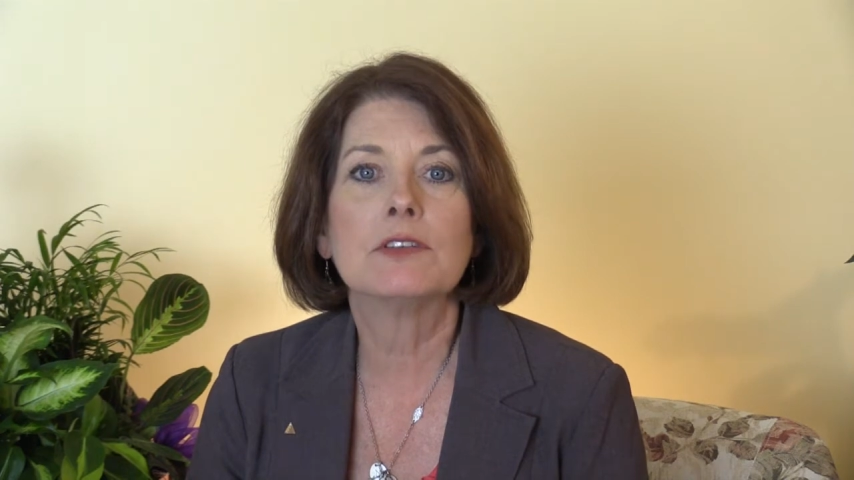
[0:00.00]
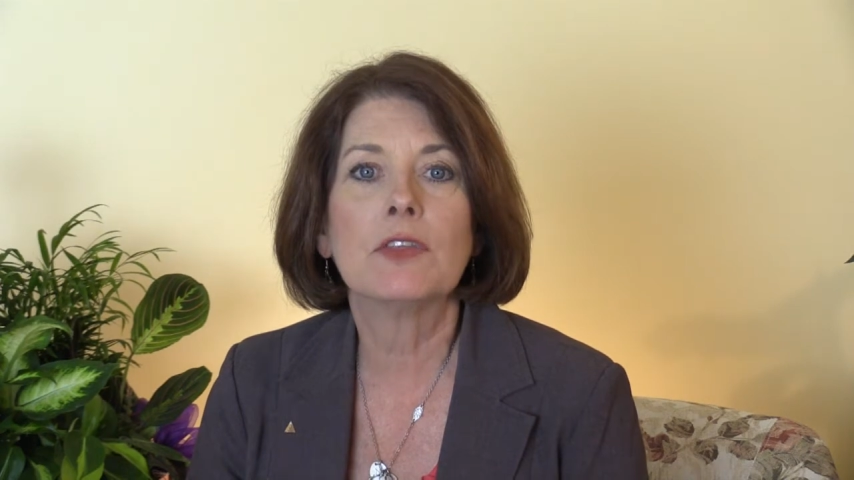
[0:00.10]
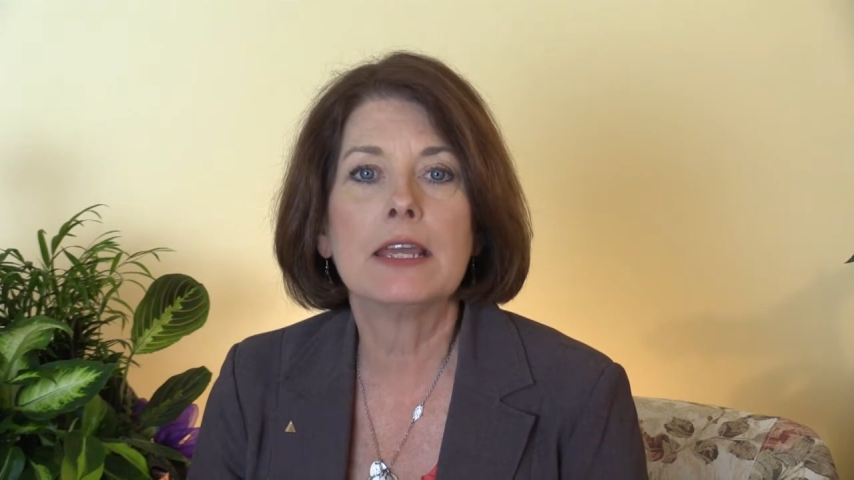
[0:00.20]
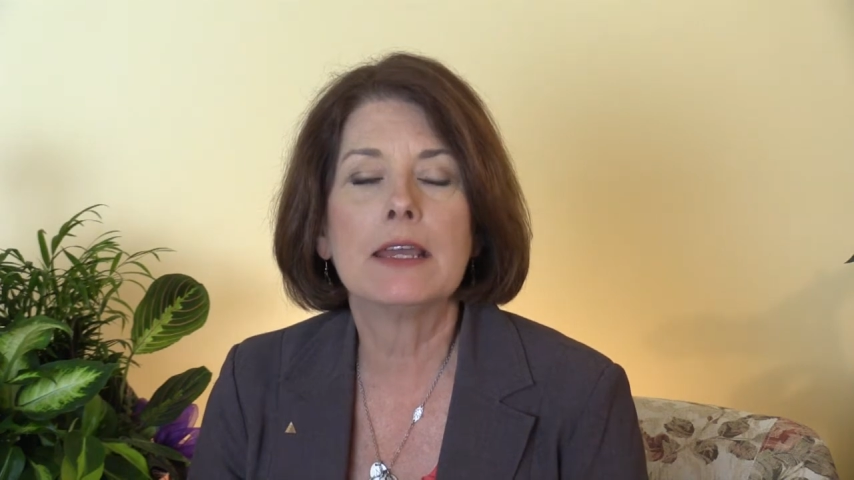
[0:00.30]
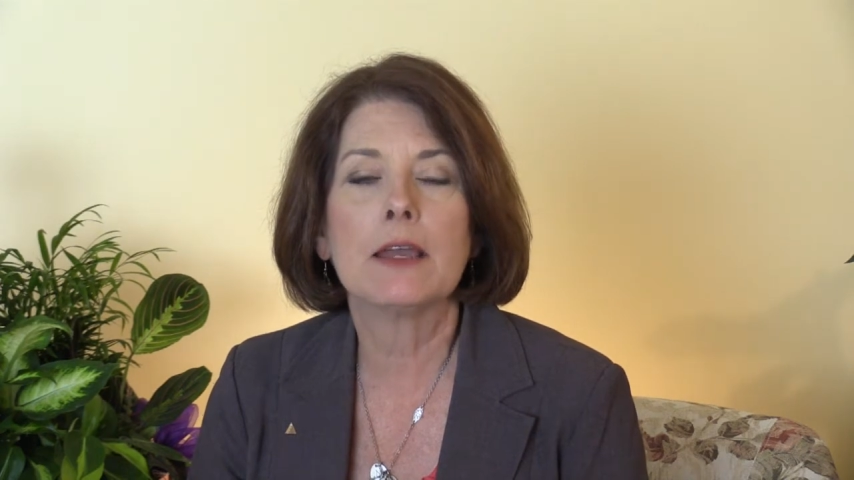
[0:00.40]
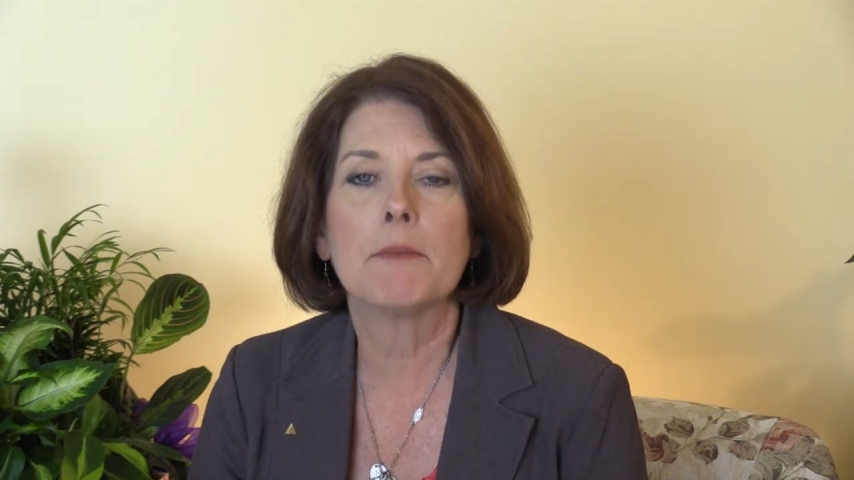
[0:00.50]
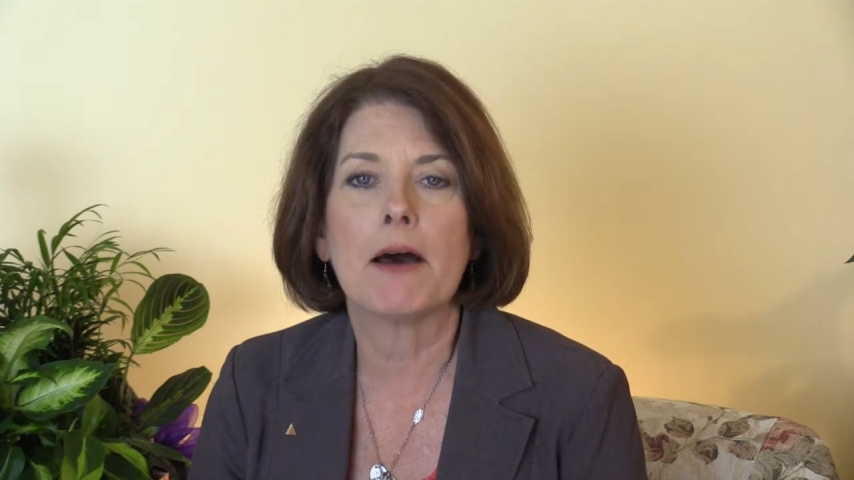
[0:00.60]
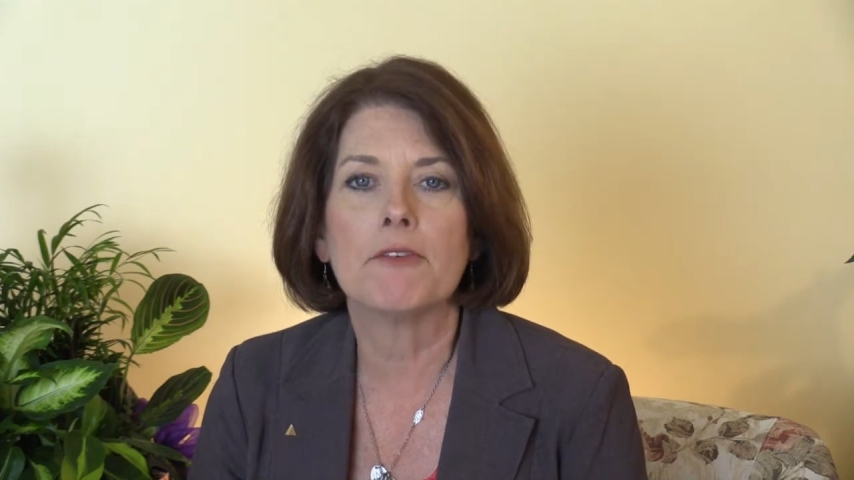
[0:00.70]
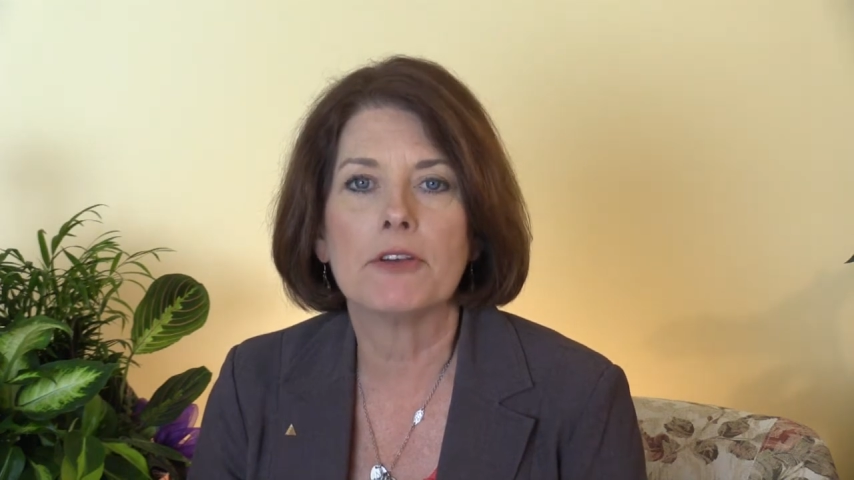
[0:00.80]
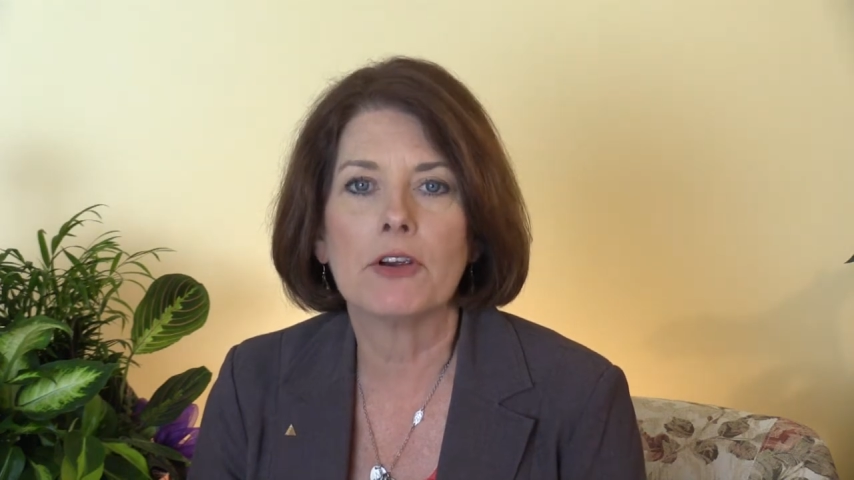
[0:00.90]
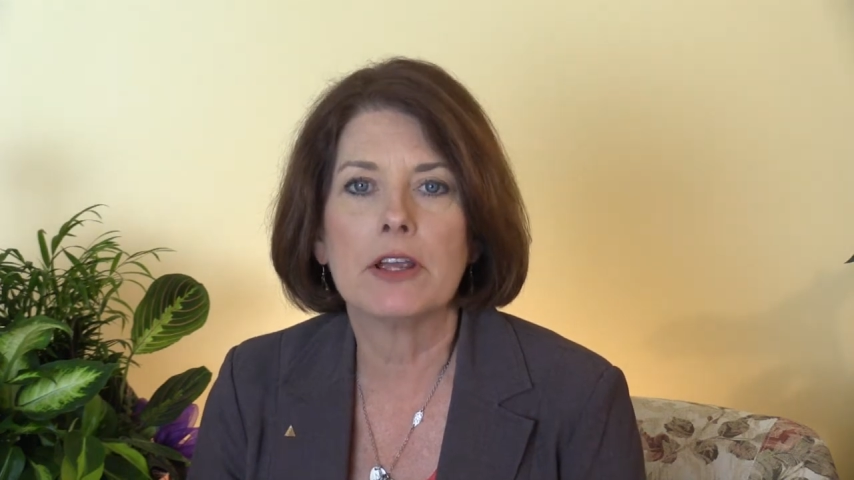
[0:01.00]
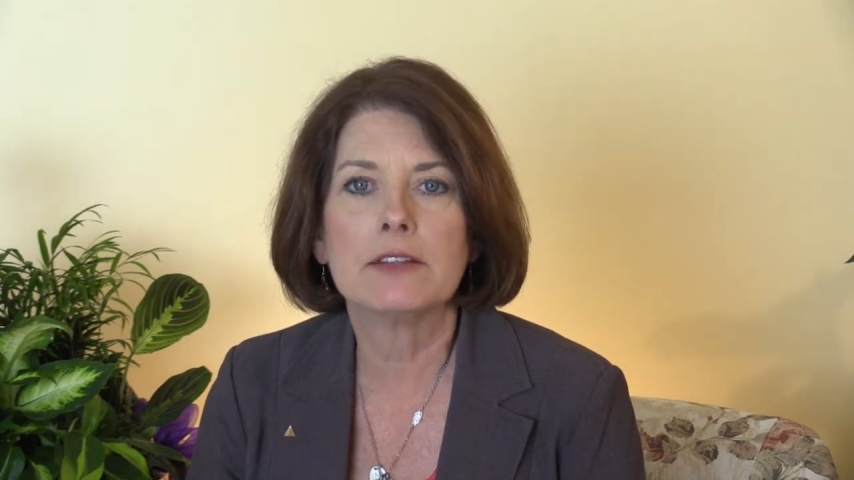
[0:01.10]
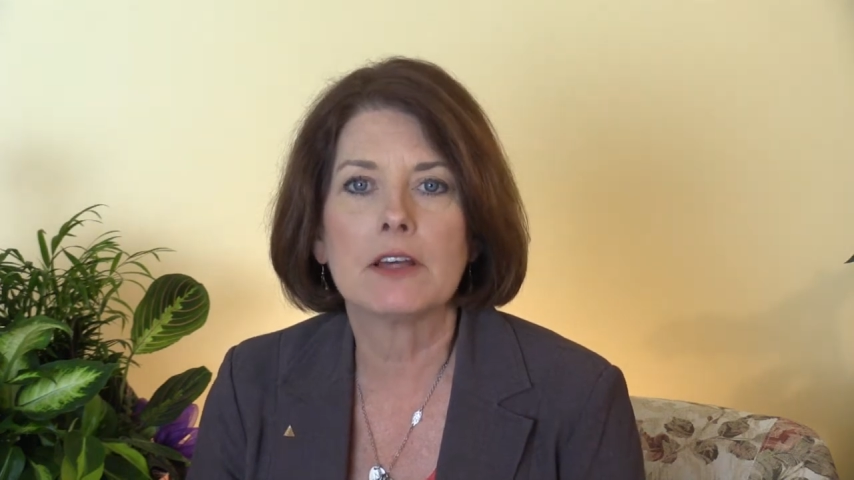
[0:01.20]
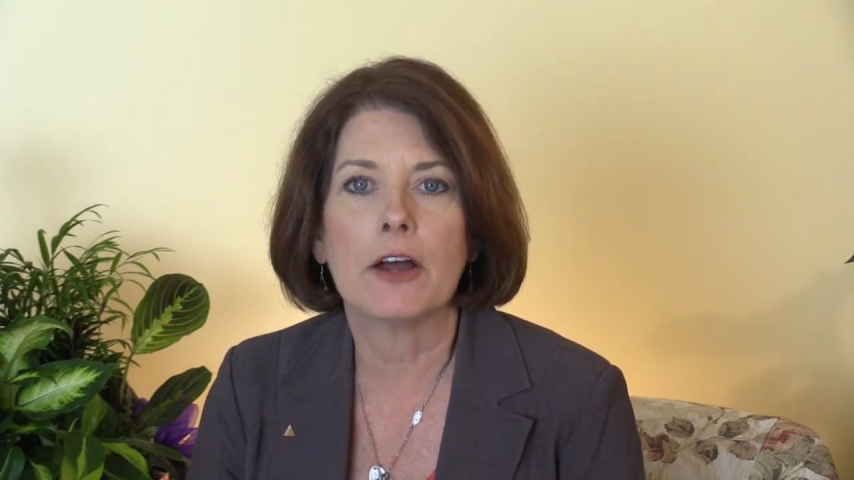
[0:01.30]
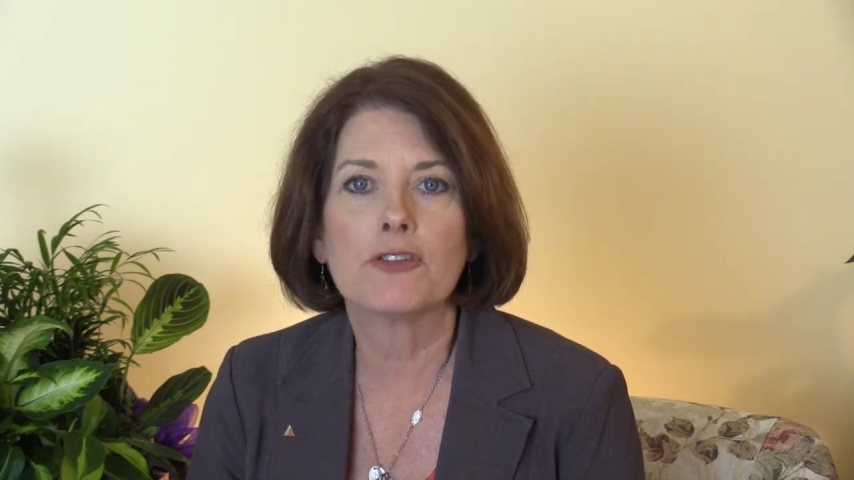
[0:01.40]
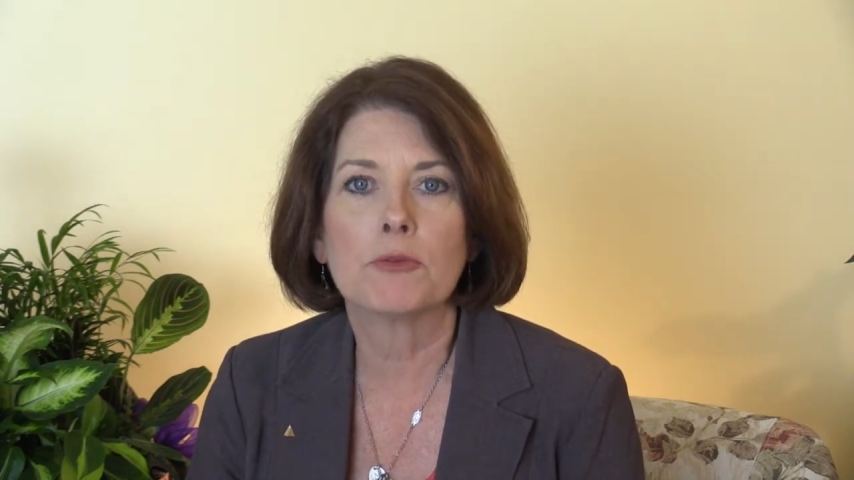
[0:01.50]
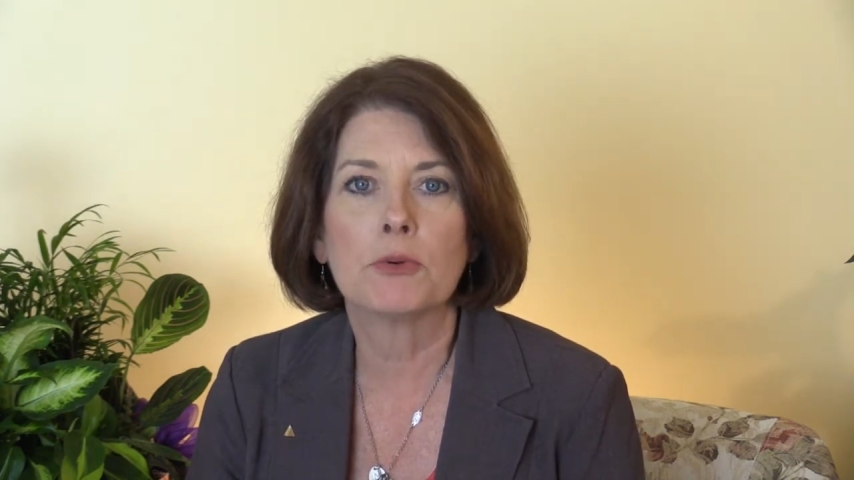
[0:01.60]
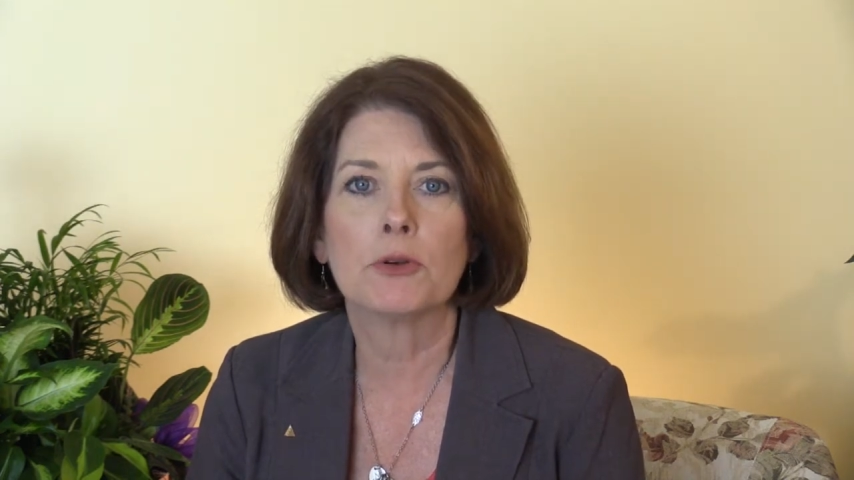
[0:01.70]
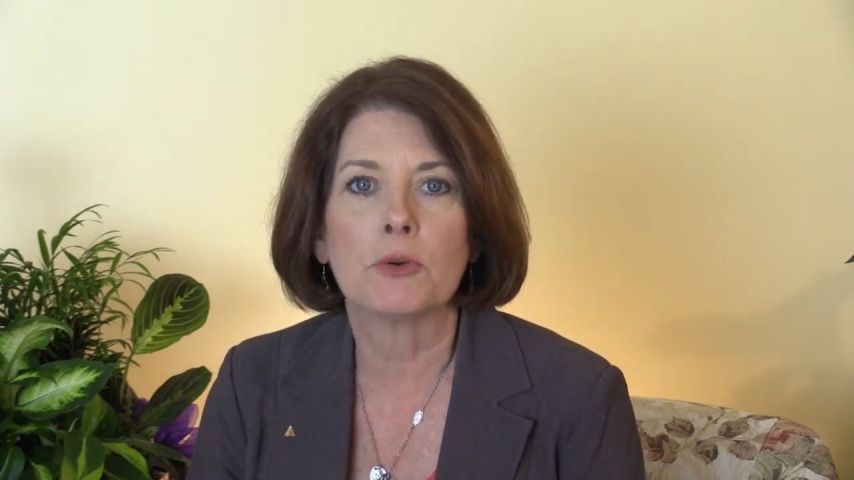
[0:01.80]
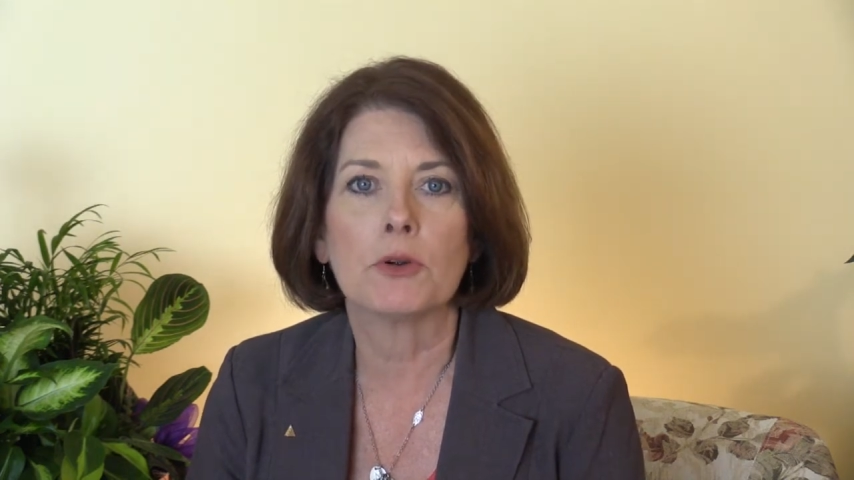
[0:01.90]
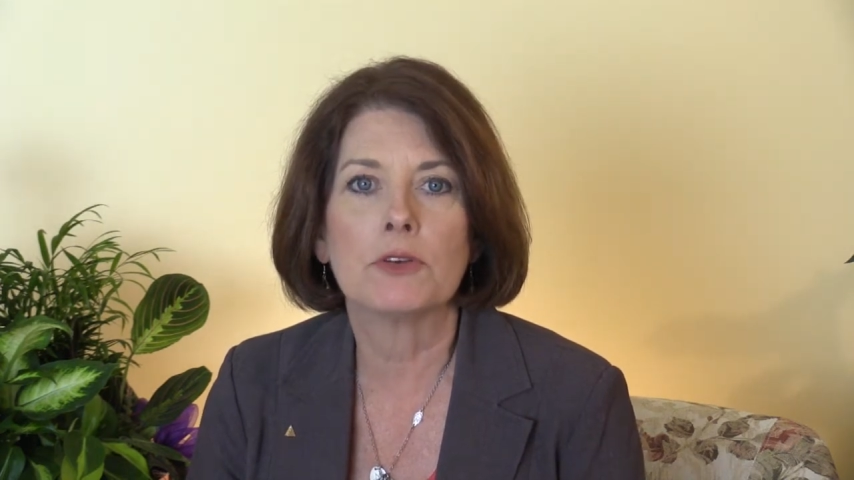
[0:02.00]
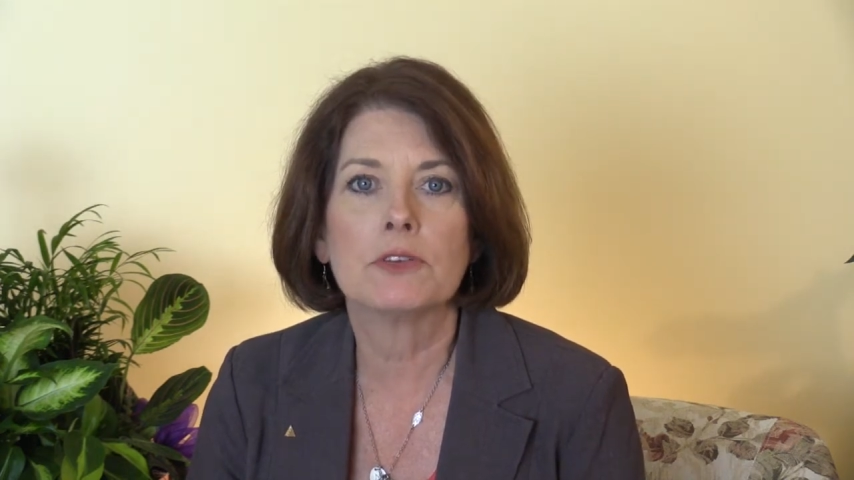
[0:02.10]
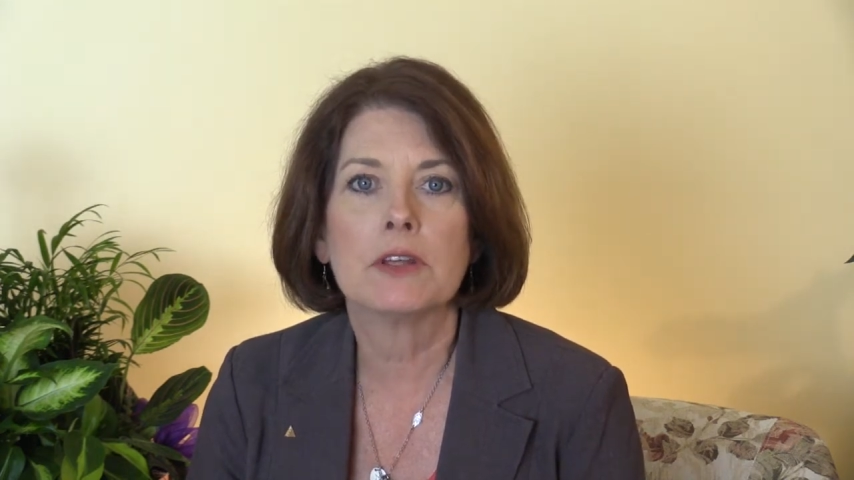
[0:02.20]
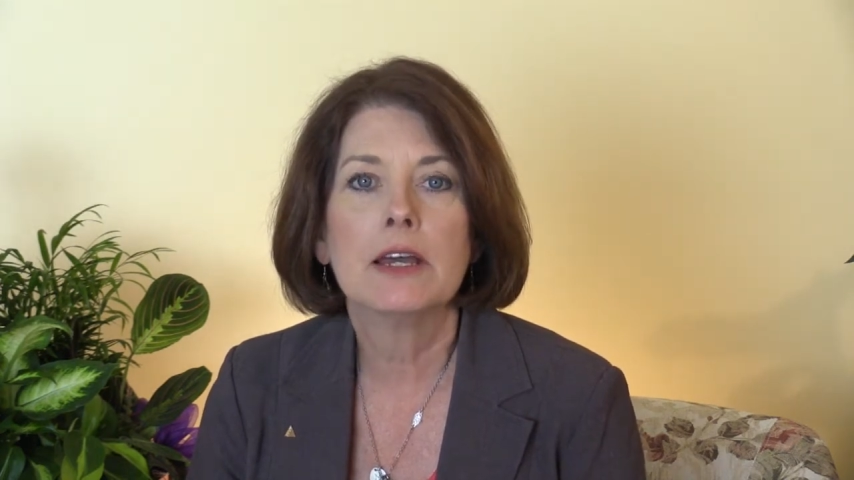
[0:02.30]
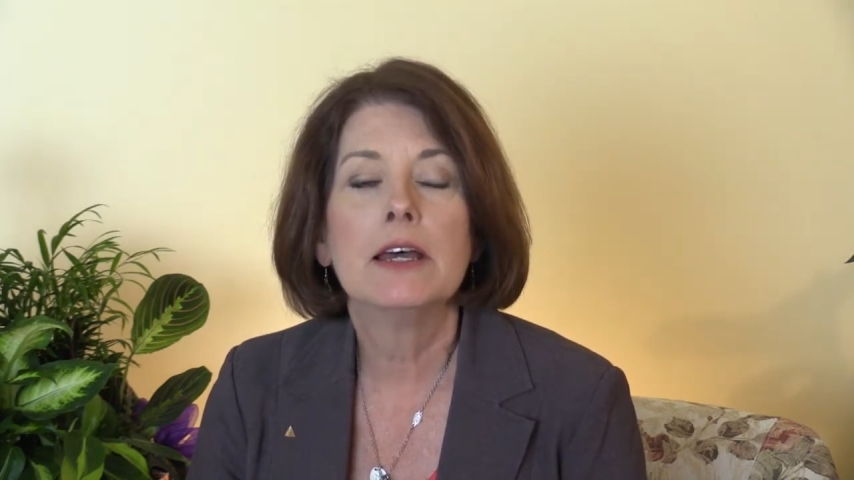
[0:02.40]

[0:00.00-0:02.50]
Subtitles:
thinking about various entrepreneurs.